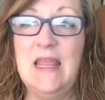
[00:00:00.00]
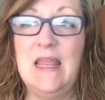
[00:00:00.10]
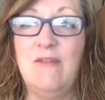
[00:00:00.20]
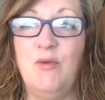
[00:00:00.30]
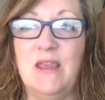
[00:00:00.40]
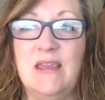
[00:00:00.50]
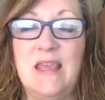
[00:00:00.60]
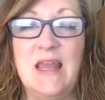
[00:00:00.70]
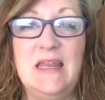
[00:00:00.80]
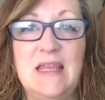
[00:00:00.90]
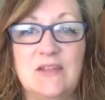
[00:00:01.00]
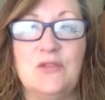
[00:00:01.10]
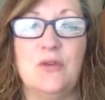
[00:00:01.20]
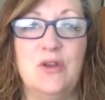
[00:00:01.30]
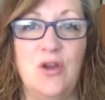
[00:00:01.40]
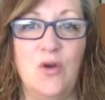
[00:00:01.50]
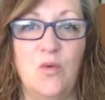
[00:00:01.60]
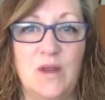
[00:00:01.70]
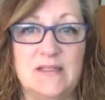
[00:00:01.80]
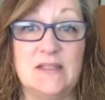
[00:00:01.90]
if we can get a yes or a
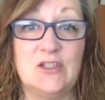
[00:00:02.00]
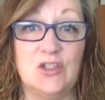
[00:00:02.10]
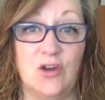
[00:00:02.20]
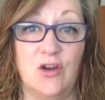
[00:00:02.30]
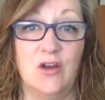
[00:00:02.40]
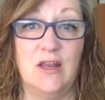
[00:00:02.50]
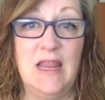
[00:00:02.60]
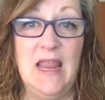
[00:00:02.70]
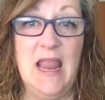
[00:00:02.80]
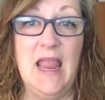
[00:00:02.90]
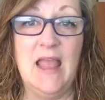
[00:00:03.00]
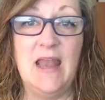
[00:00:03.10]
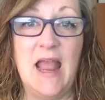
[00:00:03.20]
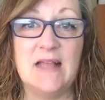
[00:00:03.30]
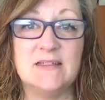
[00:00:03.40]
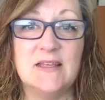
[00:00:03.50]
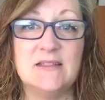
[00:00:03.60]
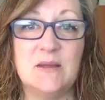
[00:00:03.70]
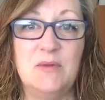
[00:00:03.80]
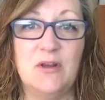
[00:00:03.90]
no, it's a start. And asking
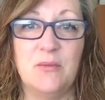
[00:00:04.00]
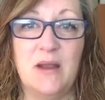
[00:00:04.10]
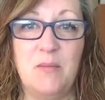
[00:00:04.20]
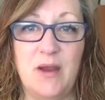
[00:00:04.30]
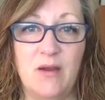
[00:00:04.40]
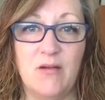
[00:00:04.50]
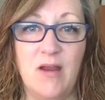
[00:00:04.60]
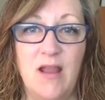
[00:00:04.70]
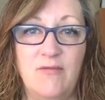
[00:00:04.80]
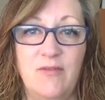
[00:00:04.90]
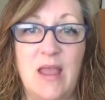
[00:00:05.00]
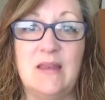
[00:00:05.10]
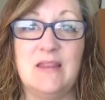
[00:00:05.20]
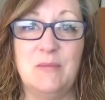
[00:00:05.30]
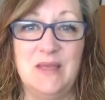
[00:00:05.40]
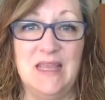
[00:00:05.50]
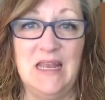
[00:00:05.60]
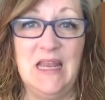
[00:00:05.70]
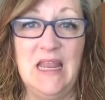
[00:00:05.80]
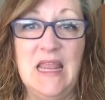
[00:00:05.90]
somebody to write a paragraph at the
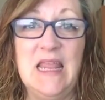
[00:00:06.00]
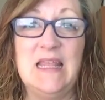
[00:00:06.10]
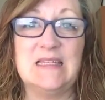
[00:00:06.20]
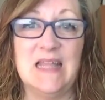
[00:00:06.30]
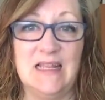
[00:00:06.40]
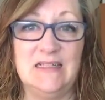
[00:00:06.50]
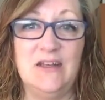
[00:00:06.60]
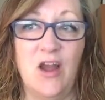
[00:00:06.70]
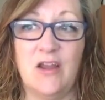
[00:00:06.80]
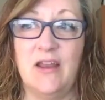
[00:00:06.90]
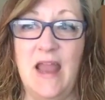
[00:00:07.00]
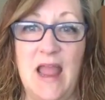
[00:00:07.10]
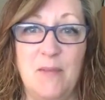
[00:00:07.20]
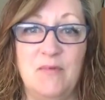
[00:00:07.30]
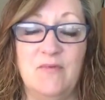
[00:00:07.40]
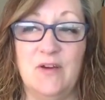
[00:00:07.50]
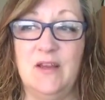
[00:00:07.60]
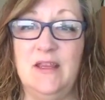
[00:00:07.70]
beginning is likely not going to happen very